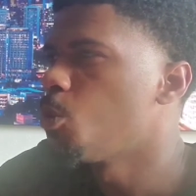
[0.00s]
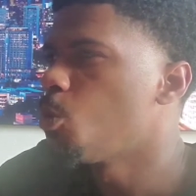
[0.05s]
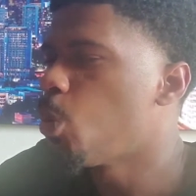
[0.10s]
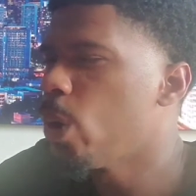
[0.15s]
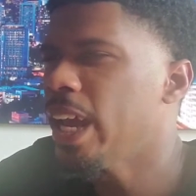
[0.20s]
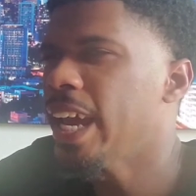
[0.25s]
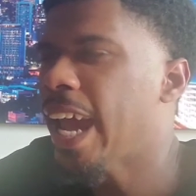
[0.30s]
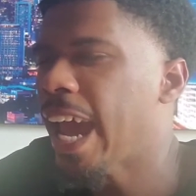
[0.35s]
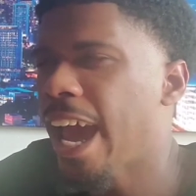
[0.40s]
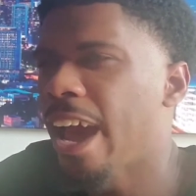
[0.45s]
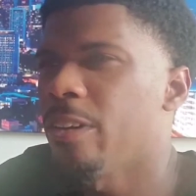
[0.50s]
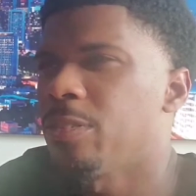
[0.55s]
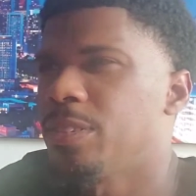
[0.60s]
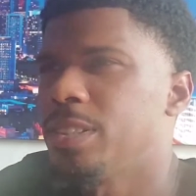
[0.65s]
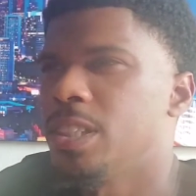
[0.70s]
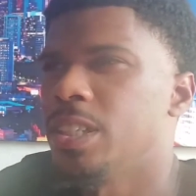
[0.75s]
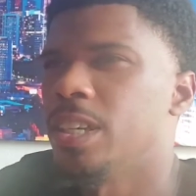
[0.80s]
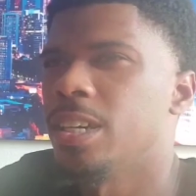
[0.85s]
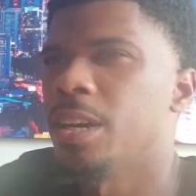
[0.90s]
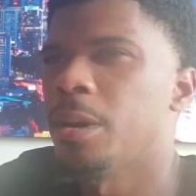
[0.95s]
We have
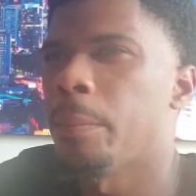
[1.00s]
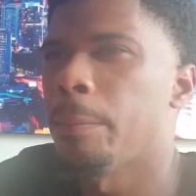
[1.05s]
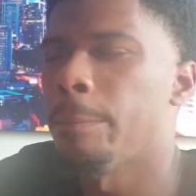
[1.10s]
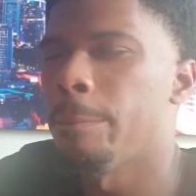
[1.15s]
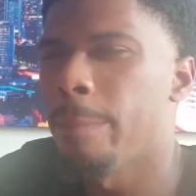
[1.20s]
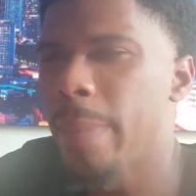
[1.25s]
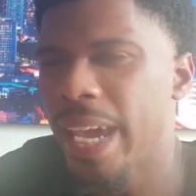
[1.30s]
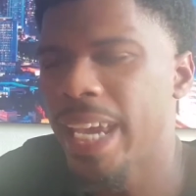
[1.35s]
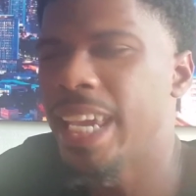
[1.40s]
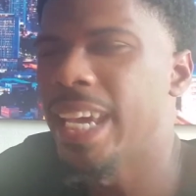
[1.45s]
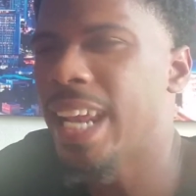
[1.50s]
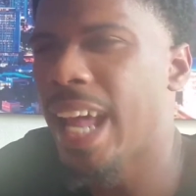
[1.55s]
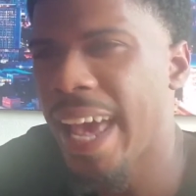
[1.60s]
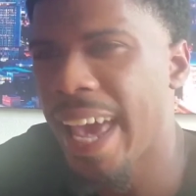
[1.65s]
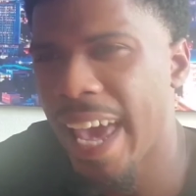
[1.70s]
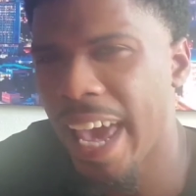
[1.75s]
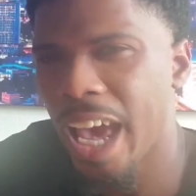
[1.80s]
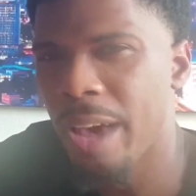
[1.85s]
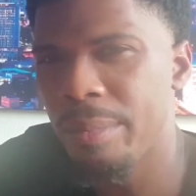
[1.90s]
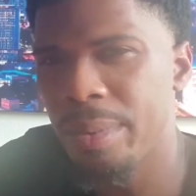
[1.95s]
to make it a
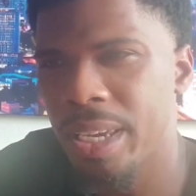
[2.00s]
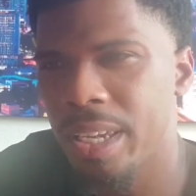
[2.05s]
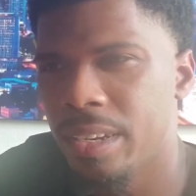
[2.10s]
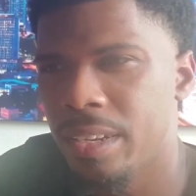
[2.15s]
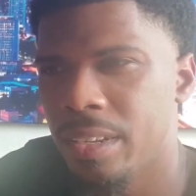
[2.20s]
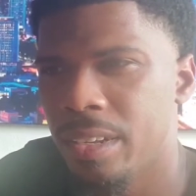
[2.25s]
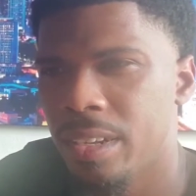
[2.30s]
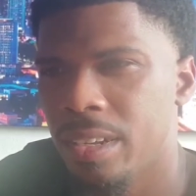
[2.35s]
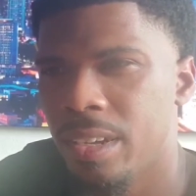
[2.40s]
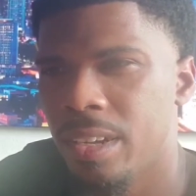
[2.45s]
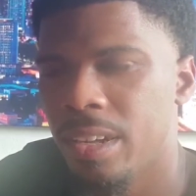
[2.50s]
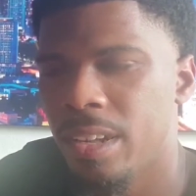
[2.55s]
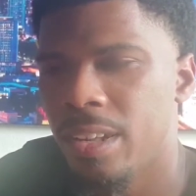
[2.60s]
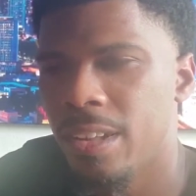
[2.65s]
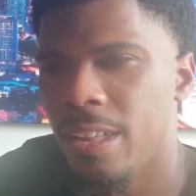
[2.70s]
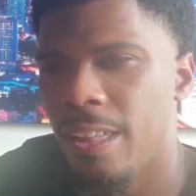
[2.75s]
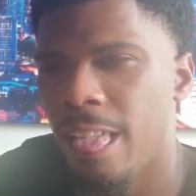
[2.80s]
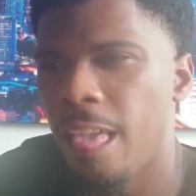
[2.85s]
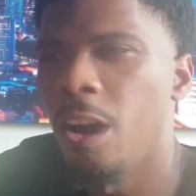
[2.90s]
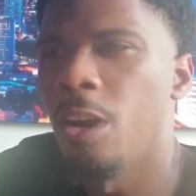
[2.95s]
habit
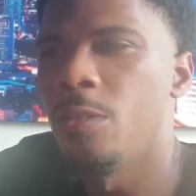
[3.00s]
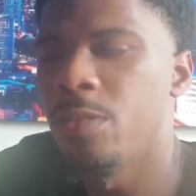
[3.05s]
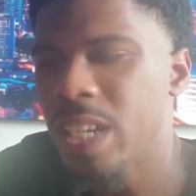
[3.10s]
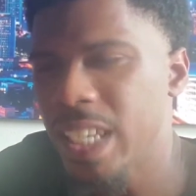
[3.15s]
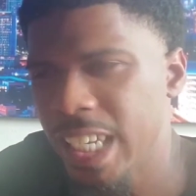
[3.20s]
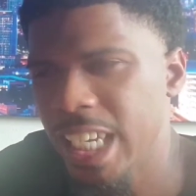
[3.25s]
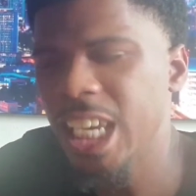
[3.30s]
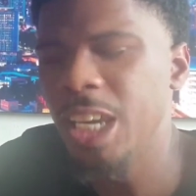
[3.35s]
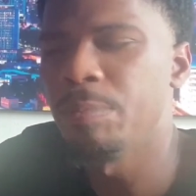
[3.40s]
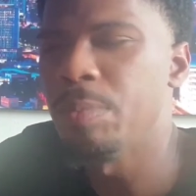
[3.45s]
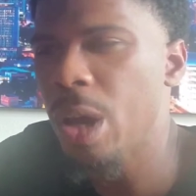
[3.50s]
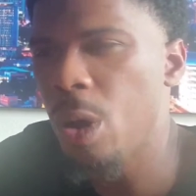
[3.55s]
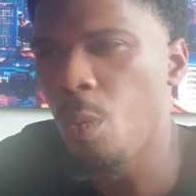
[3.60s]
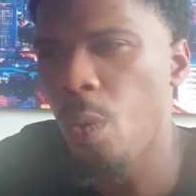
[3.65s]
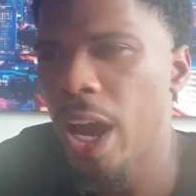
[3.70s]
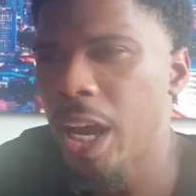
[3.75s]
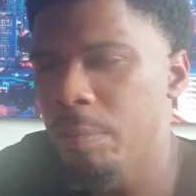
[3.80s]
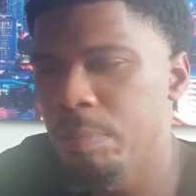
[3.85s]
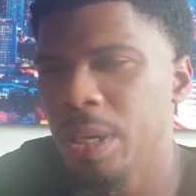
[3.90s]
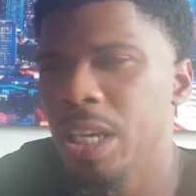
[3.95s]
of keeping
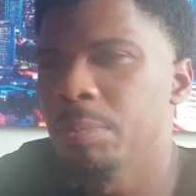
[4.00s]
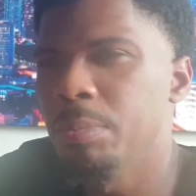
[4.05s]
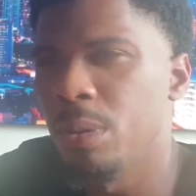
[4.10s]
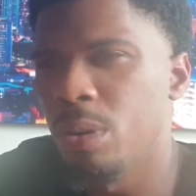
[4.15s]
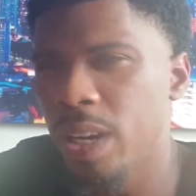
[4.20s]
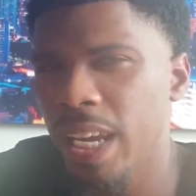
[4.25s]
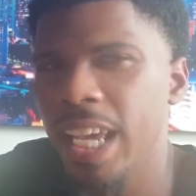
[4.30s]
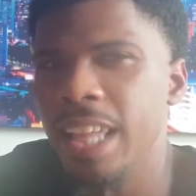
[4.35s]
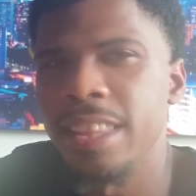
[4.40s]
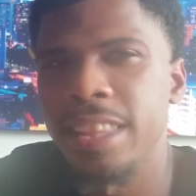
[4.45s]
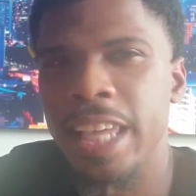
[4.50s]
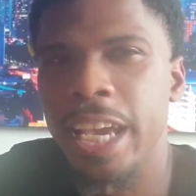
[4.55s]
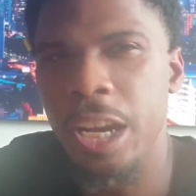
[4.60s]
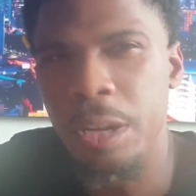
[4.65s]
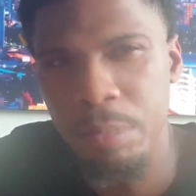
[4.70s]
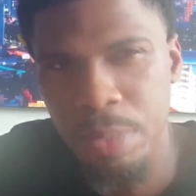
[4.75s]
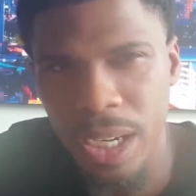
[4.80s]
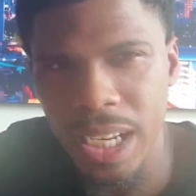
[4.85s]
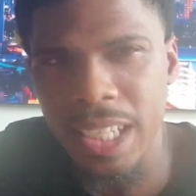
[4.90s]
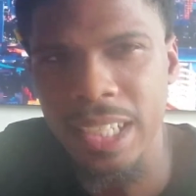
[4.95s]
white people in
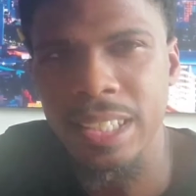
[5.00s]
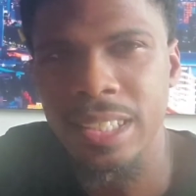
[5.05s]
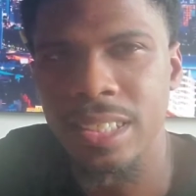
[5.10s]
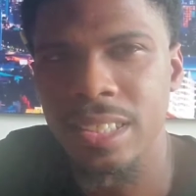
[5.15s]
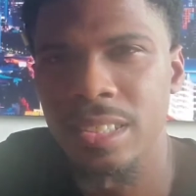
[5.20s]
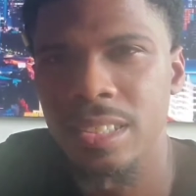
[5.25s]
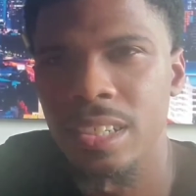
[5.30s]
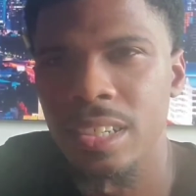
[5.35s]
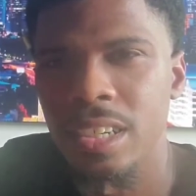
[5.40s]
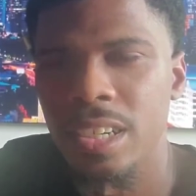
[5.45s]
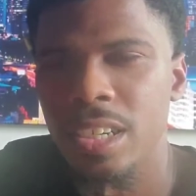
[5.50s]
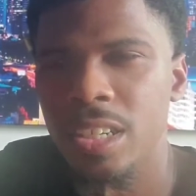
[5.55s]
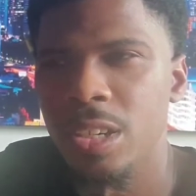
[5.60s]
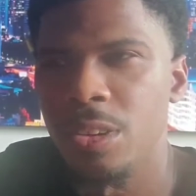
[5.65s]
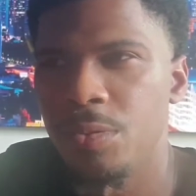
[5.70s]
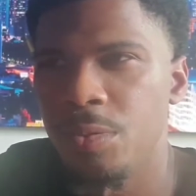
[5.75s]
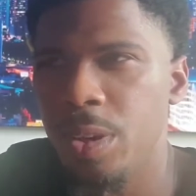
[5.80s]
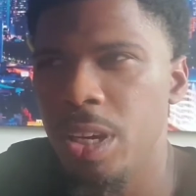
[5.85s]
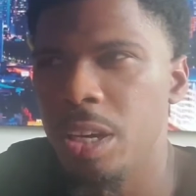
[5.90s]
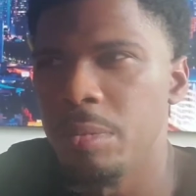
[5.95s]
their place.
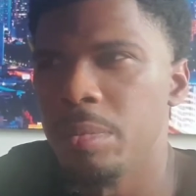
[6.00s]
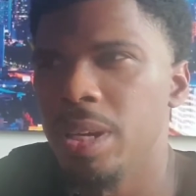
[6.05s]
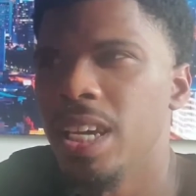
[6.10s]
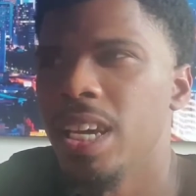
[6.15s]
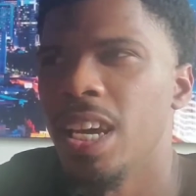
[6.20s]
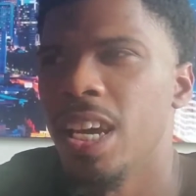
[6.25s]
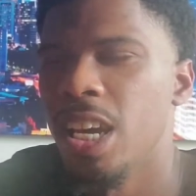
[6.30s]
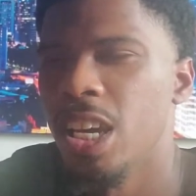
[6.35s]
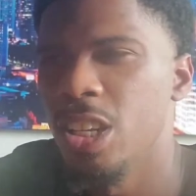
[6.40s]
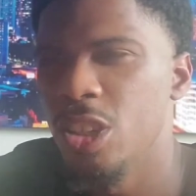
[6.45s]
You feel me?